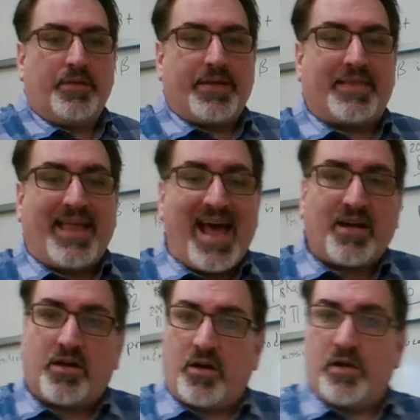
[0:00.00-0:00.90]
that
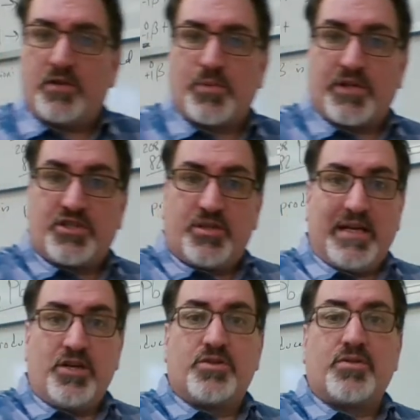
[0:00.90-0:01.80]
occurs when there are too many
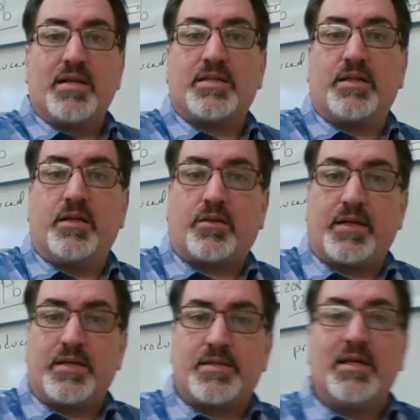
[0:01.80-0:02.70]
neutrons in the
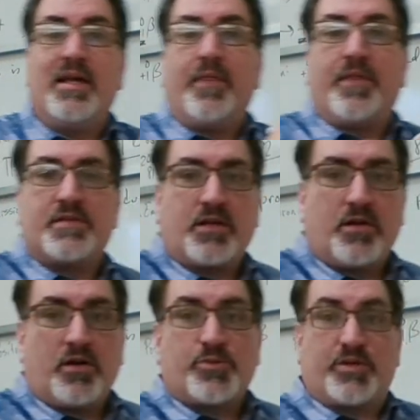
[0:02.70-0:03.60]
nucleus. This
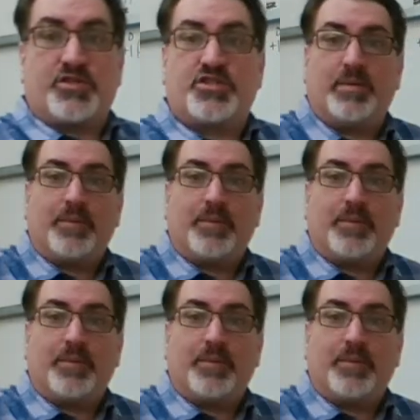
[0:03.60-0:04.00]
occurs when there's too many